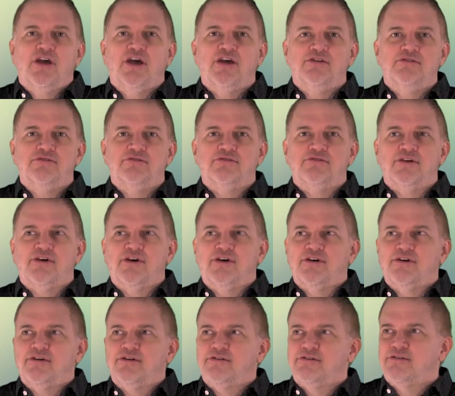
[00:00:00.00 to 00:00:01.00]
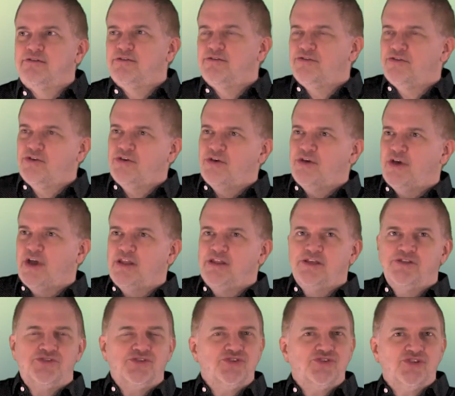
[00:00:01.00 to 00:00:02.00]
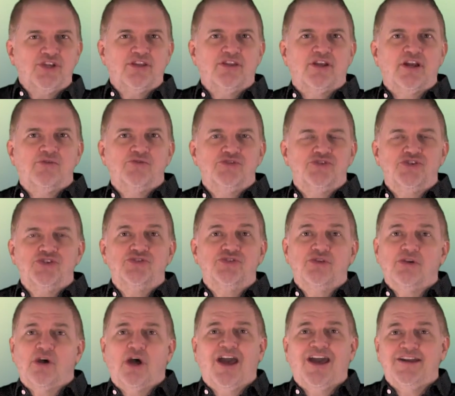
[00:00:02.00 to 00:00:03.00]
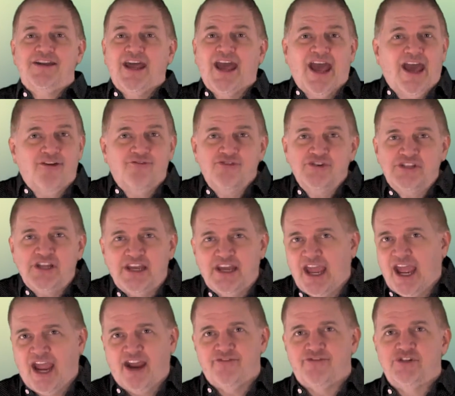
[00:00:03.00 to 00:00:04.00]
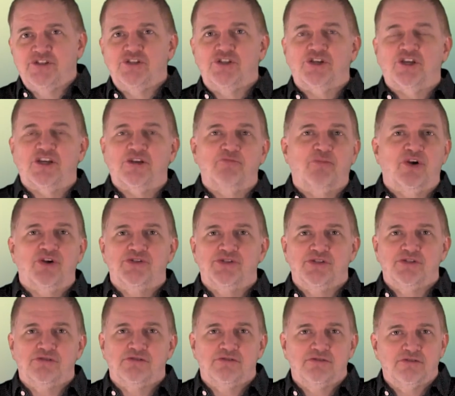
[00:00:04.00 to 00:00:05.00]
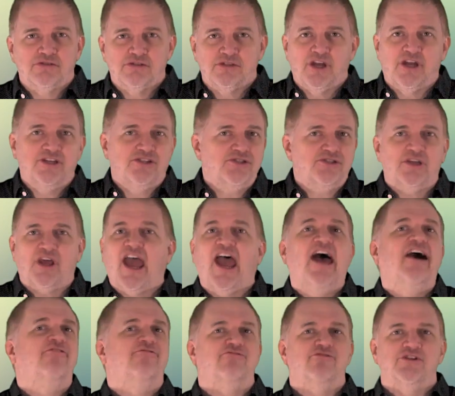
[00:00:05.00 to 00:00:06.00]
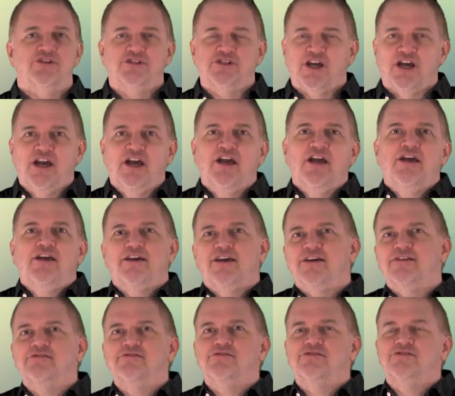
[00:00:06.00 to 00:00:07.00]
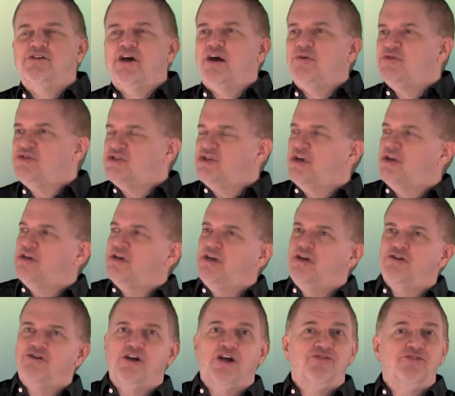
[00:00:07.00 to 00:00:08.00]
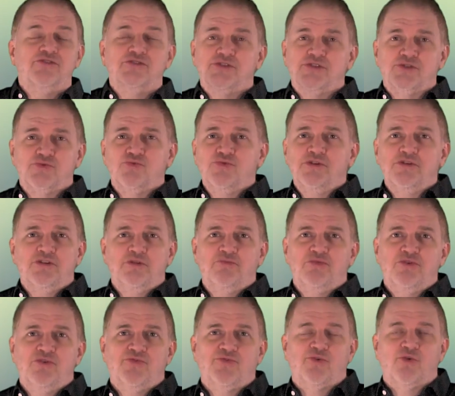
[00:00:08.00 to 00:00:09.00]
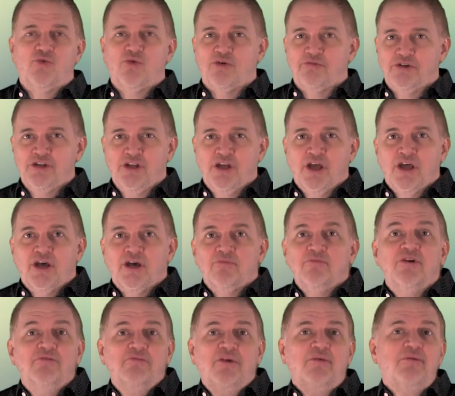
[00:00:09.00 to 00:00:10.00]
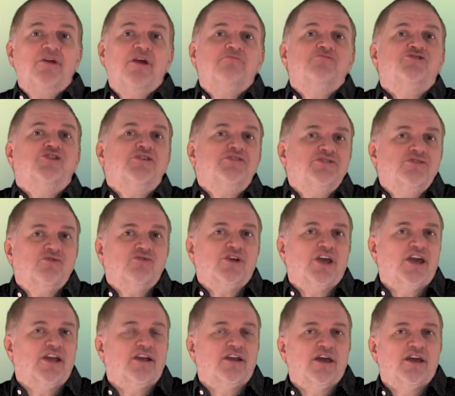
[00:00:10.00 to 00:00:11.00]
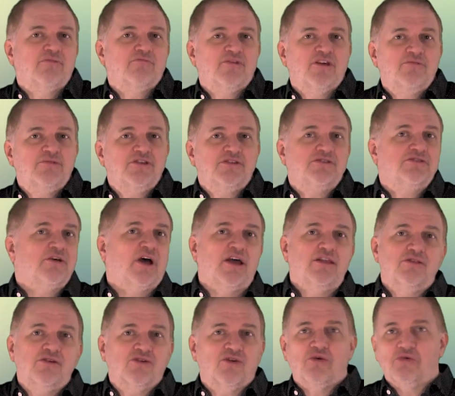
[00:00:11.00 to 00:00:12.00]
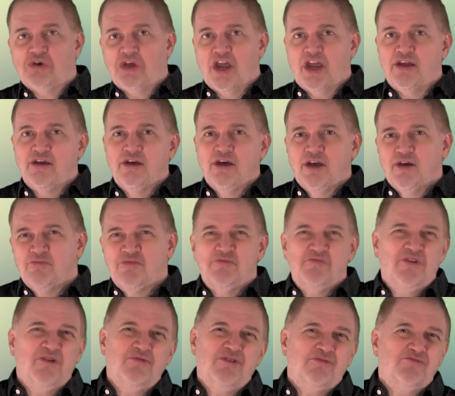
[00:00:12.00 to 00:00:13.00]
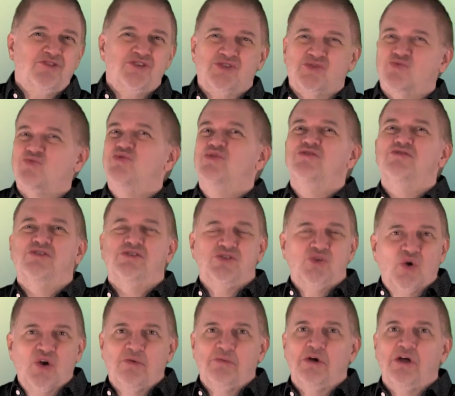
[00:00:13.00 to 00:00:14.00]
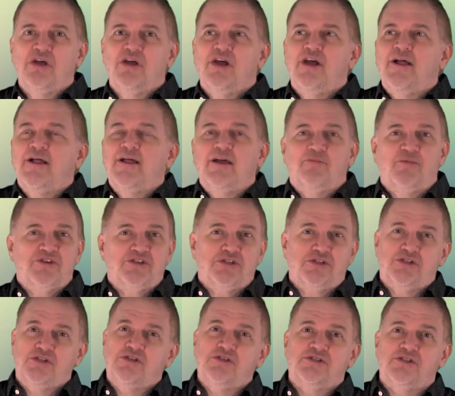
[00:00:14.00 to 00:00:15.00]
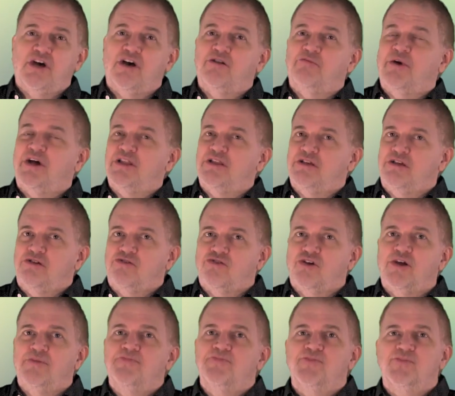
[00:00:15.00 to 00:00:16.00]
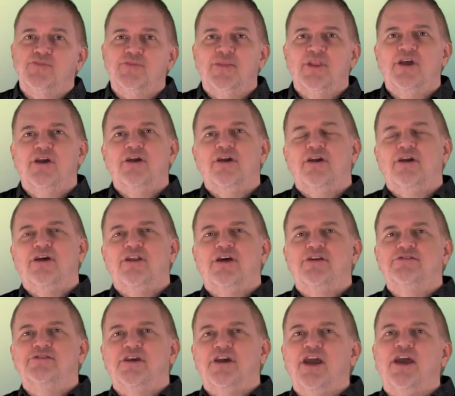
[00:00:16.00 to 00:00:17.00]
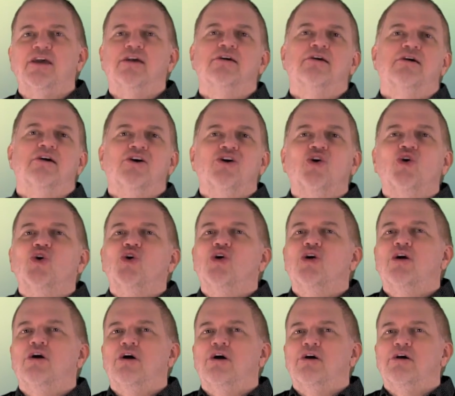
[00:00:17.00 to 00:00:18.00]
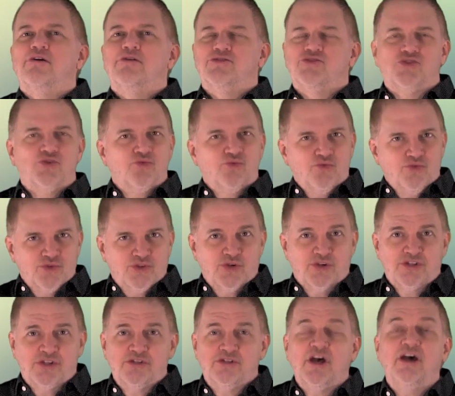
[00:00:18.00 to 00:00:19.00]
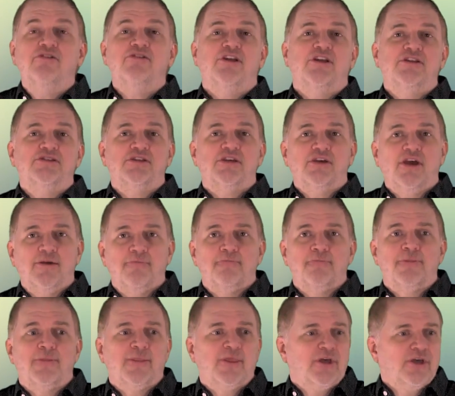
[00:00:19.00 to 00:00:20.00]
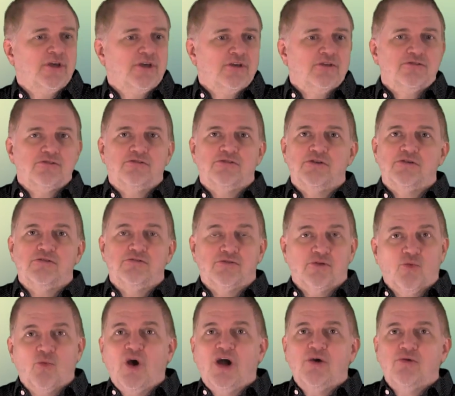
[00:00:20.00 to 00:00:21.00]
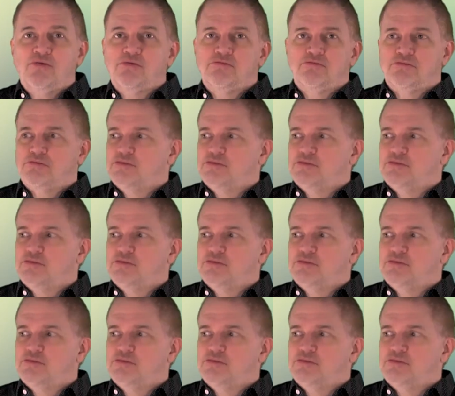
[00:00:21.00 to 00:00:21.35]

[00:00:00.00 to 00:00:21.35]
and let's just say that I was just an everyday average looking person, okay, just average. And I was sitting here and there's this really beautiful woman, but maybe I'm dressed okay today. Maybe I look okay, but maybe I'm just really normal. But she's out of my league, right? And I'd say, hey, so I sit down and I say, hey, what?